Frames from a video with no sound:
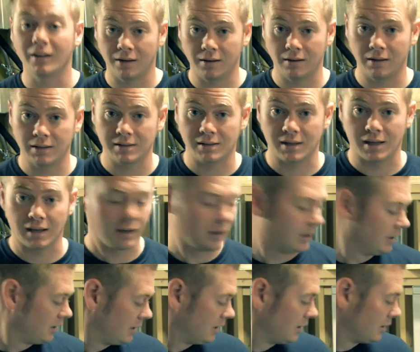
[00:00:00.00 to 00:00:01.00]
out of this thing.
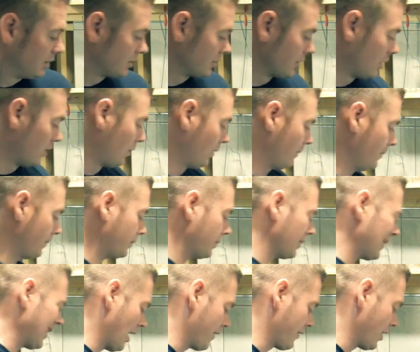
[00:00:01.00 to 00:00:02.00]
So
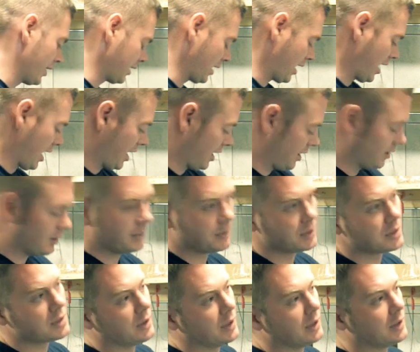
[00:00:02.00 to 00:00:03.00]
I've got the keg. I'm
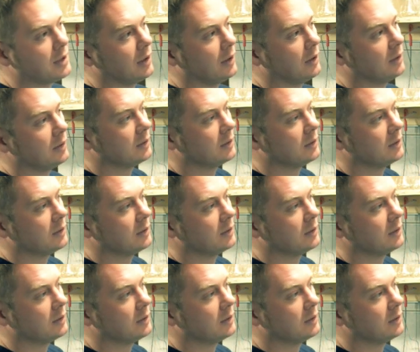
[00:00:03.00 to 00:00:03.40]
just going to